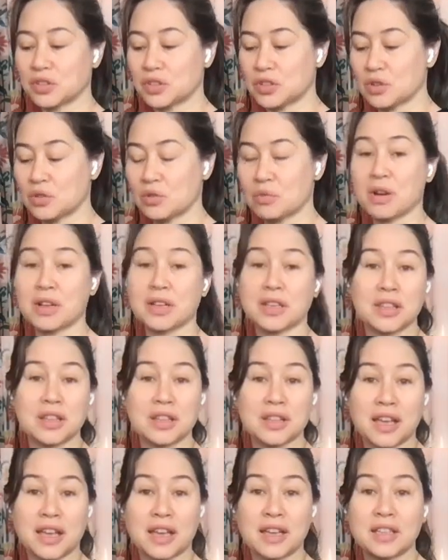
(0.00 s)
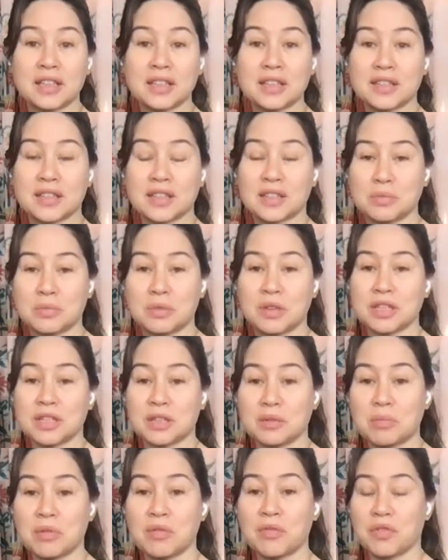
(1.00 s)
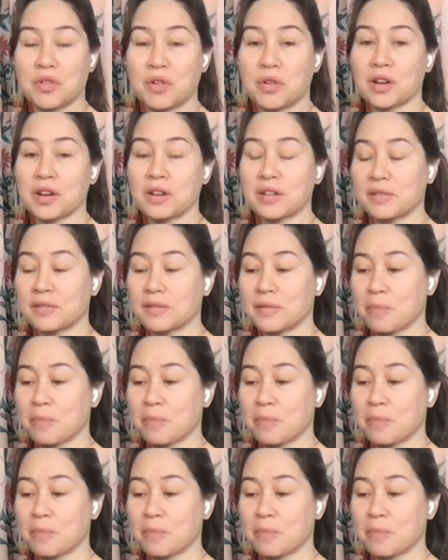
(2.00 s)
to one of the legs as we did before.